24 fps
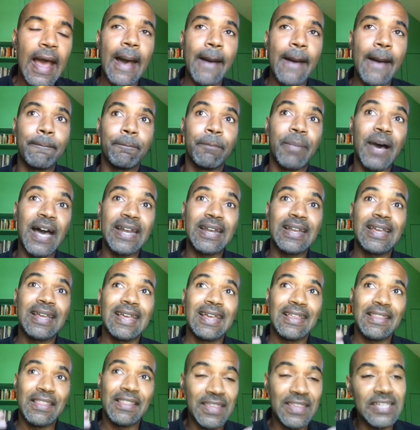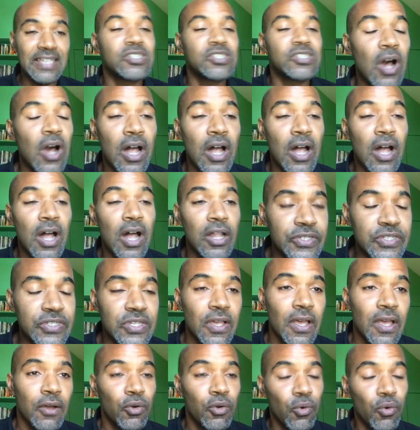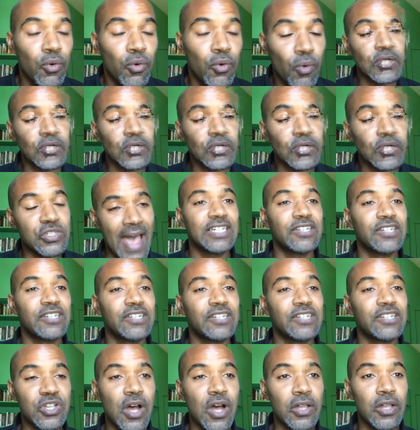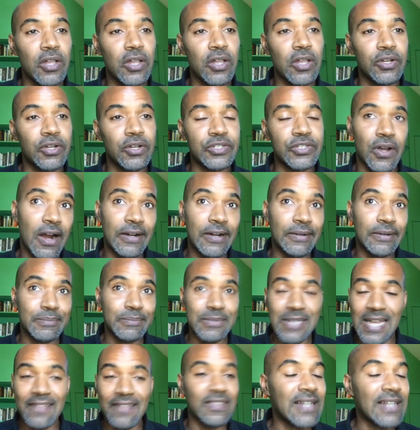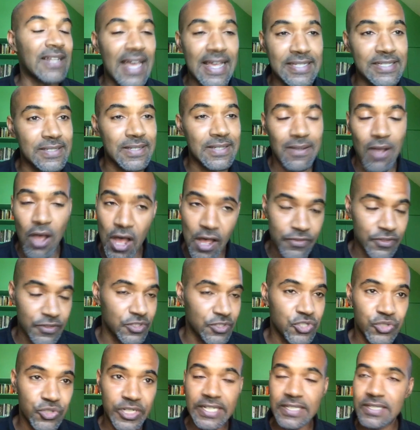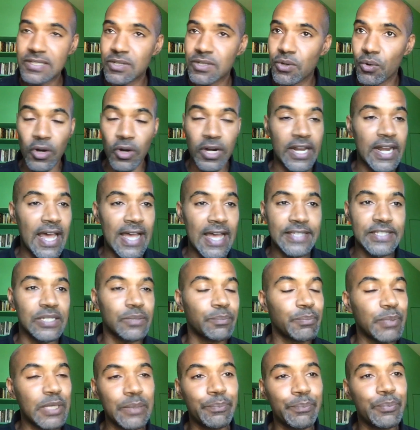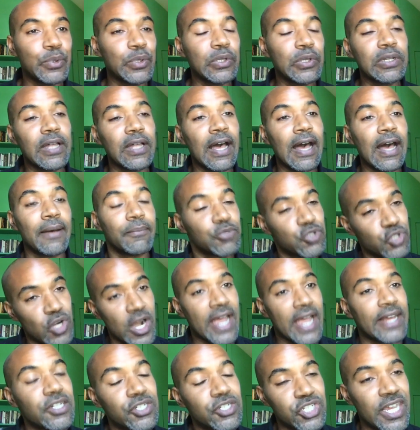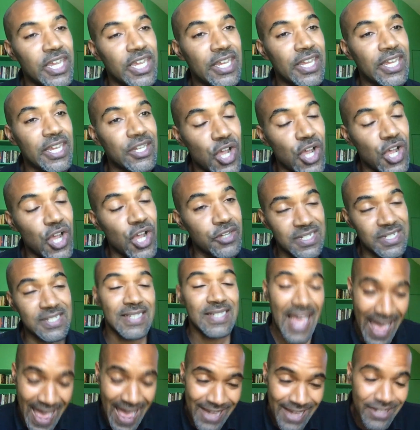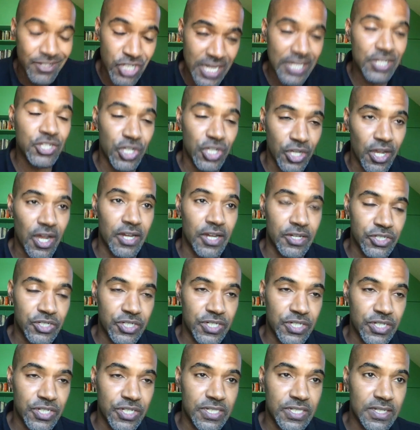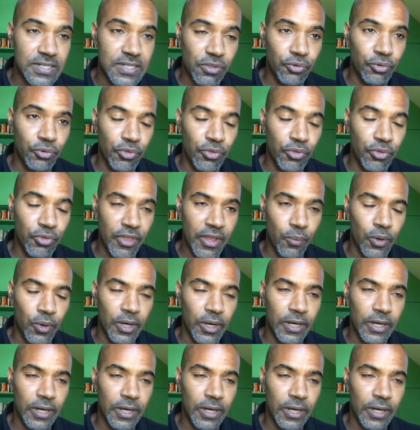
Um, but these scholars, who are also activist scholars, are nonetheless on the streets, organizing people, uh, trying to change consciousness and changing consciousness through their